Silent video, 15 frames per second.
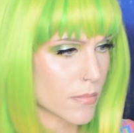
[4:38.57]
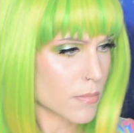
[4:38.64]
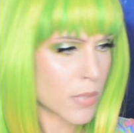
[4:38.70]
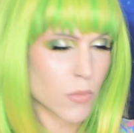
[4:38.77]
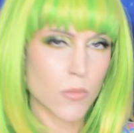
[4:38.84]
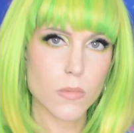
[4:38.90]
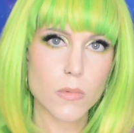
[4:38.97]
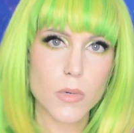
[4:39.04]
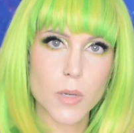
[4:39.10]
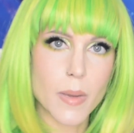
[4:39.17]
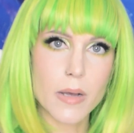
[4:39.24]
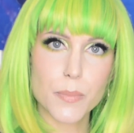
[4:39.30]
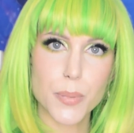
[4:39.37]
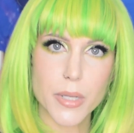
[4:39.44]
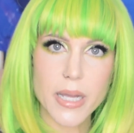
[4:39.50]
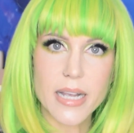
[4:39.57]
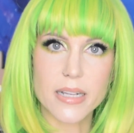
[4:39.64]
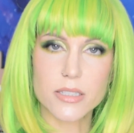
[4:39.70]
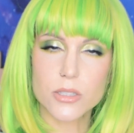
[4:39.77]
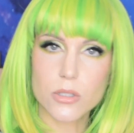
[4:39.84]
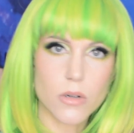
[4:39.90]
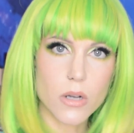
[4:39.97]
But what about
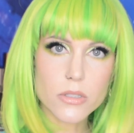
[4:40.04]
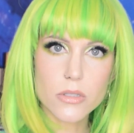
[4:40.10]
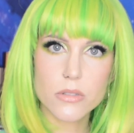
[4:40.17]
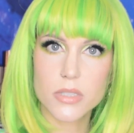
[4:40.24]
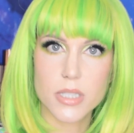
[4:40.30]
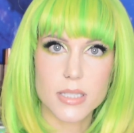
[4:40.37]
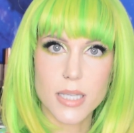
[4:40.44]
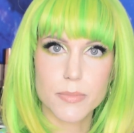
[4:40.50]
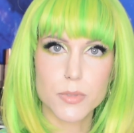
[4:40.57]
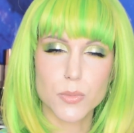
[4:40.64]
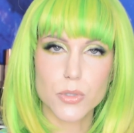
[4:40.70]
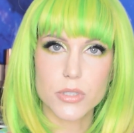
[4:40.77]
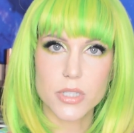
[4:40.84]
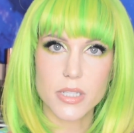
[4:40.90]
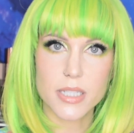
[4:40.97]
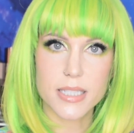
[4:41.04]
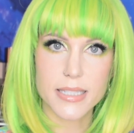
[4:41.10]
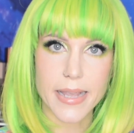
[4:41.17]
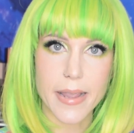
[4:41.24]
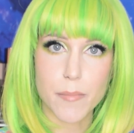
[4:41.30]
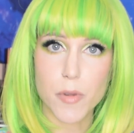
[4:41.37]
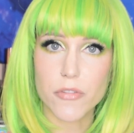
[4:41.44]
plants? They're also susceptible to the
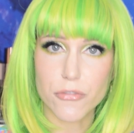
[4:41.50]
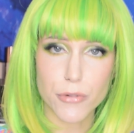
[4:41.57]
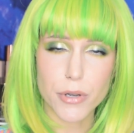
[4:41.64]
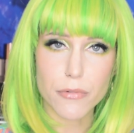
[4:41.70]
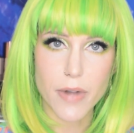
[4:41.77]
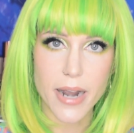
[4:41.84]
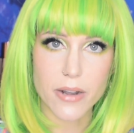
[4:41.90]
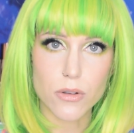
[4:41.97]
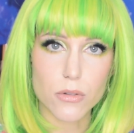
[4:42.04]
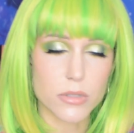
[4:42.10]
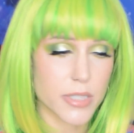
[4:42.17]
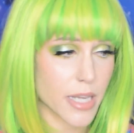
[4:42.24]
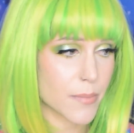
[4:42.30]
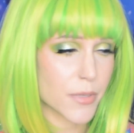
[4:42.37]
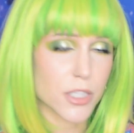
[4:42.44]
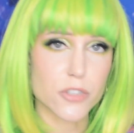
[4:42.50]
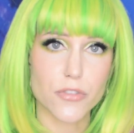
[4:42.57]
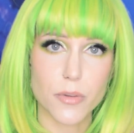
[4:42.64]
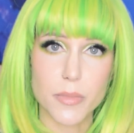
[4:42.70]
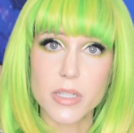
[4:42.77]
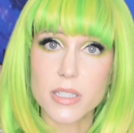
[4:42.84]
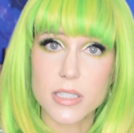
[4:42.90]
same free radical damage
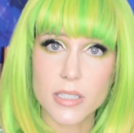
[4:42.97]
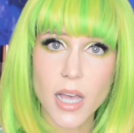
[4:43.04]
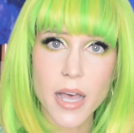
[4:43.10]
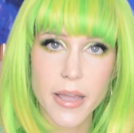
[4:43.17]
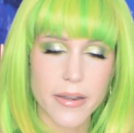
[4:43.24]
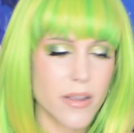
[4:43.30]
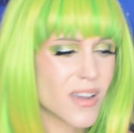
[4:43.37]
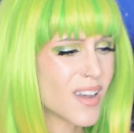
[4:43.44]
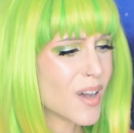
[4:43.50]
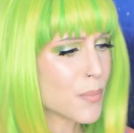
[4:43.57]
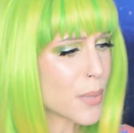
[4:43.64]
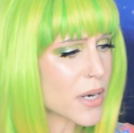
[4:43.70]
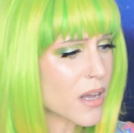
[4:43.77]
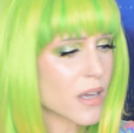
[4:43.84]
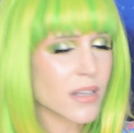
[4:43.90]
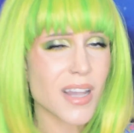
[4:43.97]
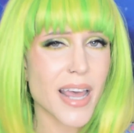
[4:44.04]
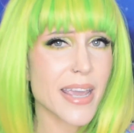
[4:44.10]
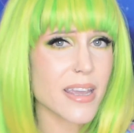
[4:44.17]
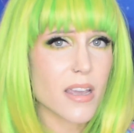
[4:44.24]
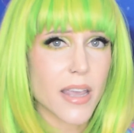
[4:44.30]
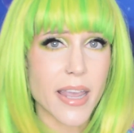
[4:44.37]
from the sun, but
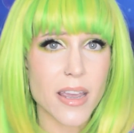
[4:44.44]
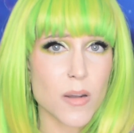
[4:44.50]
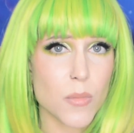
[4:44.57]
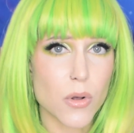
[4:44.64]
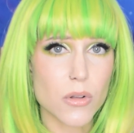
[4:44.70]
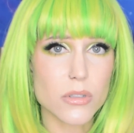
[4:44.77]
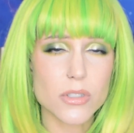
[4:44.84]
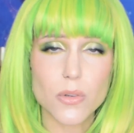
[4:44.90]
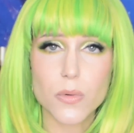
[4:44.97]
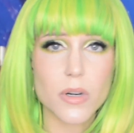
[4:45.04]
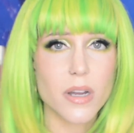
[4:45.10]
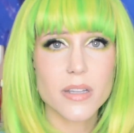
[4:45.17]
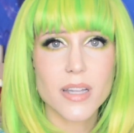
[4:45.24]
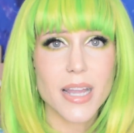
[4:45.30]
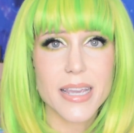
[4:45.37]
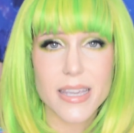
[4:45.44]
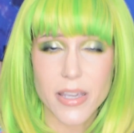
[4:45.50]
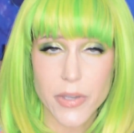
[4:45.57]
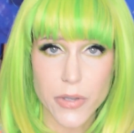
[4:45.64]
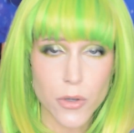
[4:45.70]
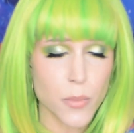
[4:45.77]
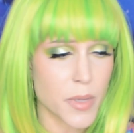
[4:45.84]
unlike animals or unlike
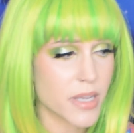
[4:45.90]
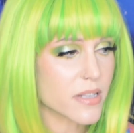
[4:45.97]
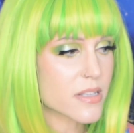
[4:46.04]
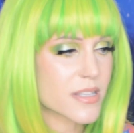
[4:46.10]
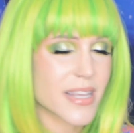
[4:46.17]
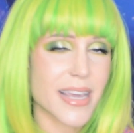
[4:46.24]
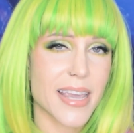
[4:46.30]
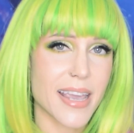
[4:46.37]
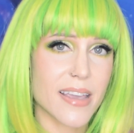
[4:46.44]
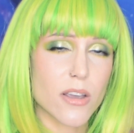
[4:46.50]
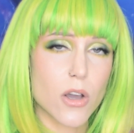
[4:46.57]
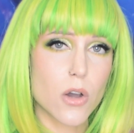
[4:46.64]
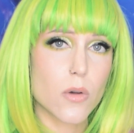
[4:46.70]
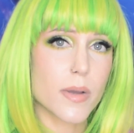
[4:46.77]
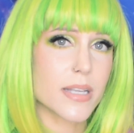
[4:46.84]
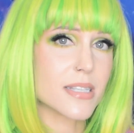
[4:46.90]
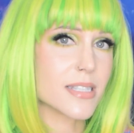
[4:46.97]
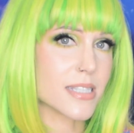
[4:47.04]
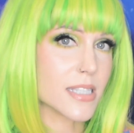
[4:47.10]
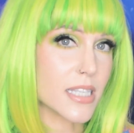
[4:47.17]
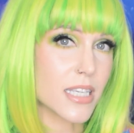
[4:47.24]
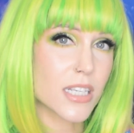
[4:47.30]
humans, they can't go and
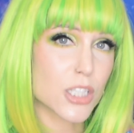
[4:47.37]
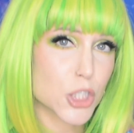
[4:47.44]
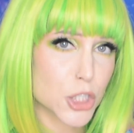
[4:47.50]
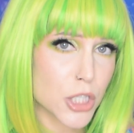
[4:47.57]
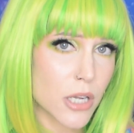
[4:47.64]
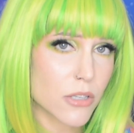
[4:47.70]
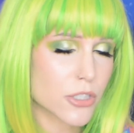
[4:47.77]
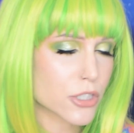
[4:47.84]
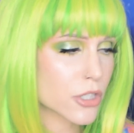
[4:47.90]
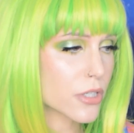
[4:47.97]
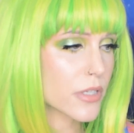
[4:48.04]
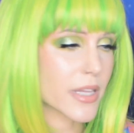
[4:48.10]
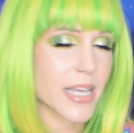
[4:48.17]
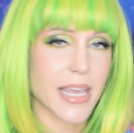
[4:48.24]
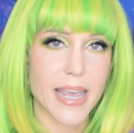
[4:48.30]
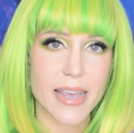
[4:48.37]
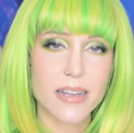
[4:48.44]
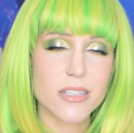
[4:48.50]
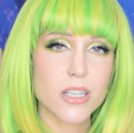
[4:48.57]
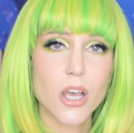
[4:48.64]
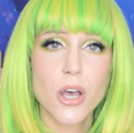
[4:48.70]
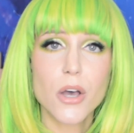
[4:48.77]
seek shelter, they
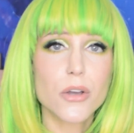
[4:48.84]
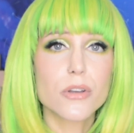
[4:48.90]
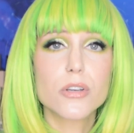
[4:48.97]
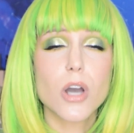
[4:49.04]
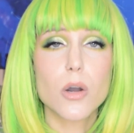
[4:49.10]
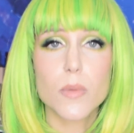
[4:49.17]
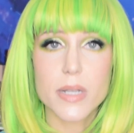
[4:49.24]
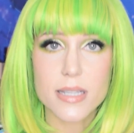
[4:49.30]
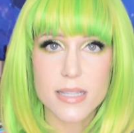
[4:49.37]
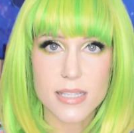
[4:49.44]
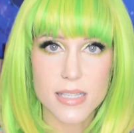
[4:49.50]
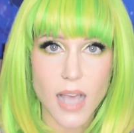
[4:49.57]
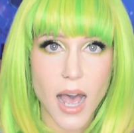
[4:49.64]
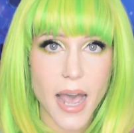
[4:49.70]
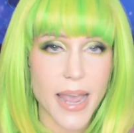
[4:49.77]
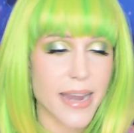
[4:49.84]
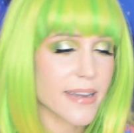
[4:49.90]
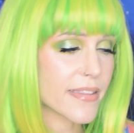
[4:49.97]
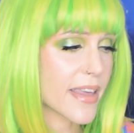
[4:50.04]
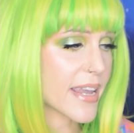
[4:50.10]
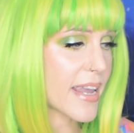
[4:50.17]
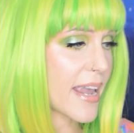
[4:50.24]
can't go
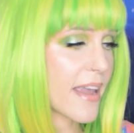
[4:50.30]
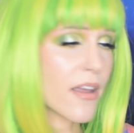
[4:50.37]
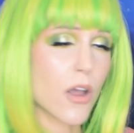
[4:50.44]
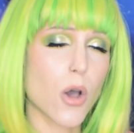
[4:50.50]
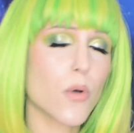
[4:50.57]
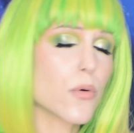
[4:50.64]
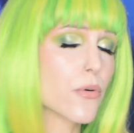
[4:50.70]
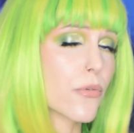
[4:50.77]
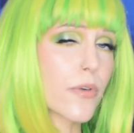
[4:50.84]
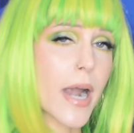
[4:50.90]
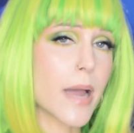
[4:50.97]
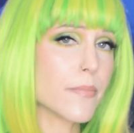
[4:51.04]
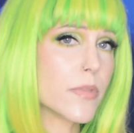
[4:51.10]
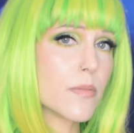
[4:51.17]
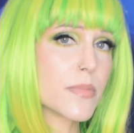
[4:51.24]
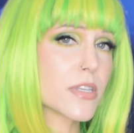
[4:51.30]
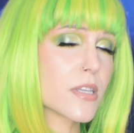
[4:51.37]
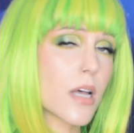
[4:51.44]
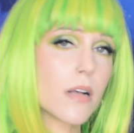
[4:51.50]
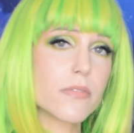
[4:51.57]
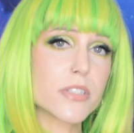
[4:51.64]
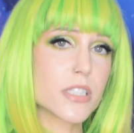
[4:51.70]
inside, they can't go grab
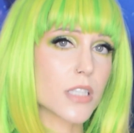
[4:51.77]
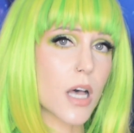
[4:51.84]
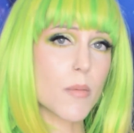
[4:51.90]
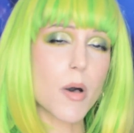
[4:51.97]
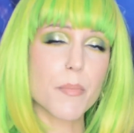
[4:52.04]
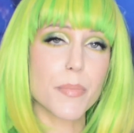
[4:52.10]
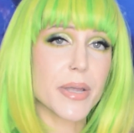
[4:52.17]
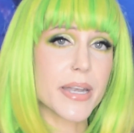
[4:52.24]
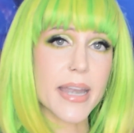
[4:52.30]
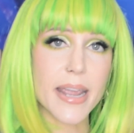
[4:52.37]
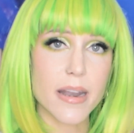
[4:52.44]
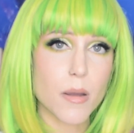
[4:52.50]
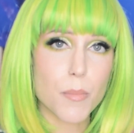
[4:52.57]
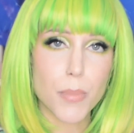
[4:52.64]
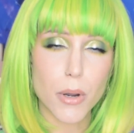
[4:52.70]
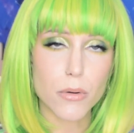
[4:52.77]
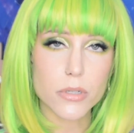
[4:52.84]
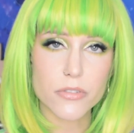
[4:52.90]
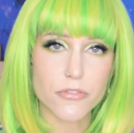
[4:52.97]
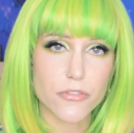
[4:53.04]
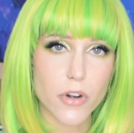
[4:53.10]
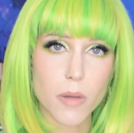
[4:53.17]
themselves some banana
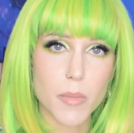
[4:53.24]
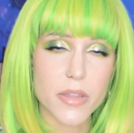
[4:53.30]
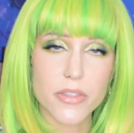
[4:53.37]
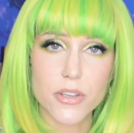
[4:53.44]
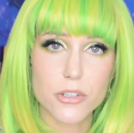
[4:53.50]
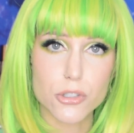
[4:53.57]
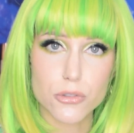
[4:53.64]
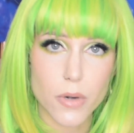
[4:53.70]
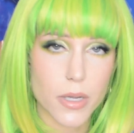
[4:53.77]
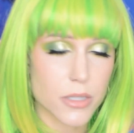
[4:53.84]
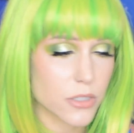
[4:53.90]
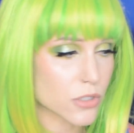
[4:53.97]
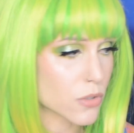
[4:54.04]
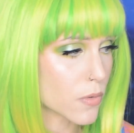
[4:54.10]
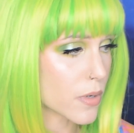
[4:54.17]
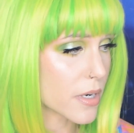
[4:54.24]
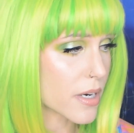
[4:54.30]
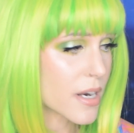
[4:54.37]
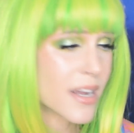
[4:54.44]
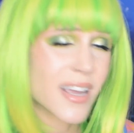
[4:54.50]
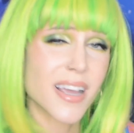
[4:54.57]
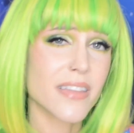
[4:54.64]
boat from the drugstore,
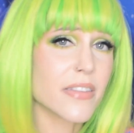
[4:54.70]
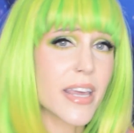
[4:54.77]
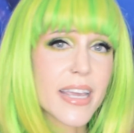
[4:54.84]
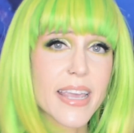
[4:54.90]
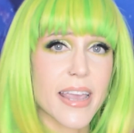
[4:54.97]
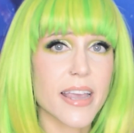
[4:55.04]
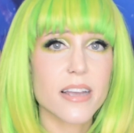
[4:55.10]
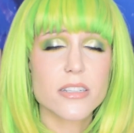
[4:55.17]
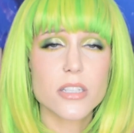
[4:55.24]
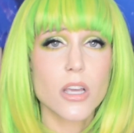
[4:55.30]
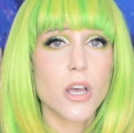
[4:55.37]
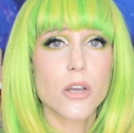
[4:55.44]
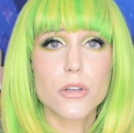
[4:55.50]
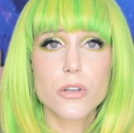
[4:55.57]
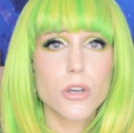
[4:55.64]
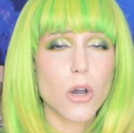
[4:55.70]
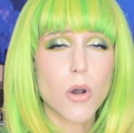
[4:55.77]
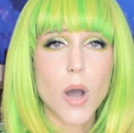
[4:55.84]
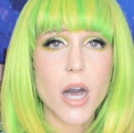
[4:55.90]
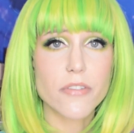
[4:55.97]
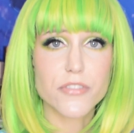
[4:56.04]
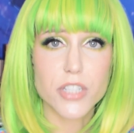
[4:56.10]
they can't go
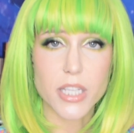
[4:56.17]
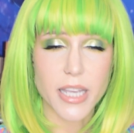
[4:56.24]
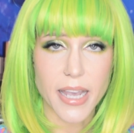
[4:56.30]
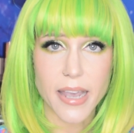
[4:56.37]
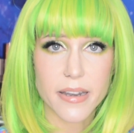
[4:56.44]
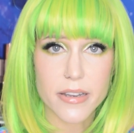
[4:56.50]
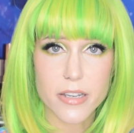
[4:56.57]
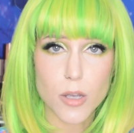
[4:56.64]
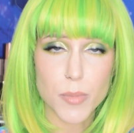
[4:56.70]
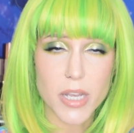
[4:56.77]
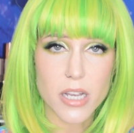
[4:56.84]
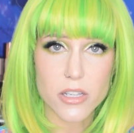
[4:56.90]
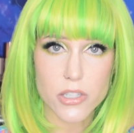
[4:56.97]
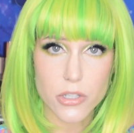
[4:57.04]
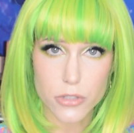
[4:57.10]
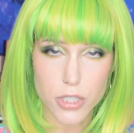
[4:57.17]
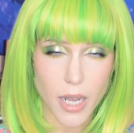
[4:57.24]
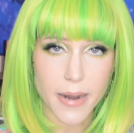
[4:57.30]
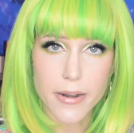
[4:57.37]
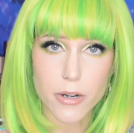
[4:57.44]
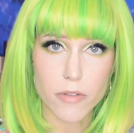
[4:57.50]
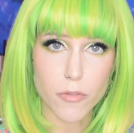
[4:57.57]
off to Canada because they're
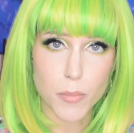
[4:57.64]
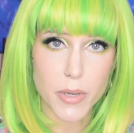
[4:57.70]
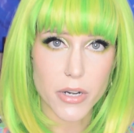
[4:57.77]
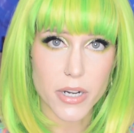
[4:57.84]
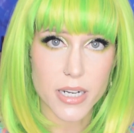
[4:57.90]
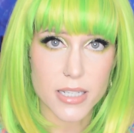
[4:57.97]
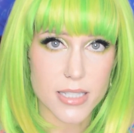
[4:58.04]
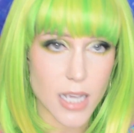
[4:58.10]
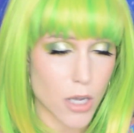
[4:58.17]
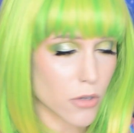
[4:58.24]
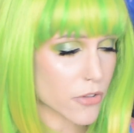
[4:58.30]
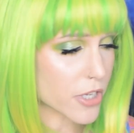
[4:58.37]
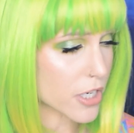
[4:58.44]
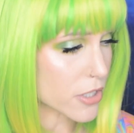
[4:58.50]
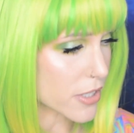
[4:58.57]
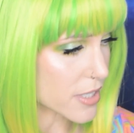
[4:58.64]
tired of America's healthcare